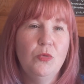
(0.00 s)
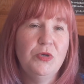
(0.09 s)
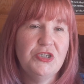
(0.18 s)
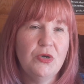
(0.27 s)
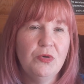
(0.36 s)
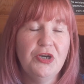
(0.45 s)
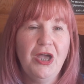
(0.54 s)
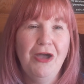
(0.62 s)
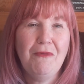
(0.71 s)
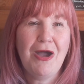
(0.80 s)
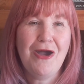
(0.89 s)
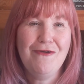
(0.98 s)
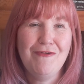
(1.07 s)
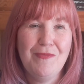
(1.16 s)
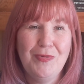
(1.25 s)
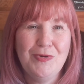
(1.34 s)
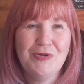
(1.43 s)
We don't want to go
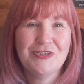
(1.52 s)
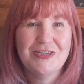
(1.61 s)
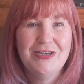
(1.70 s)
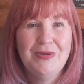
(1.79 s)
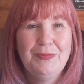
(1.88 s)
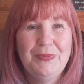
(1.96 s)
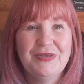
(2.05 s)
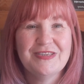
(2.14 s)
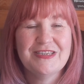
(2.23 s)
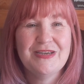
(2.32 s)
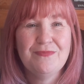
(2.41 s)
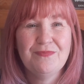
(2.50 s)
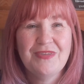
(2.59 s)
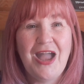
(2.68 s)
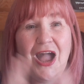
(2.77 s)
overboard, but I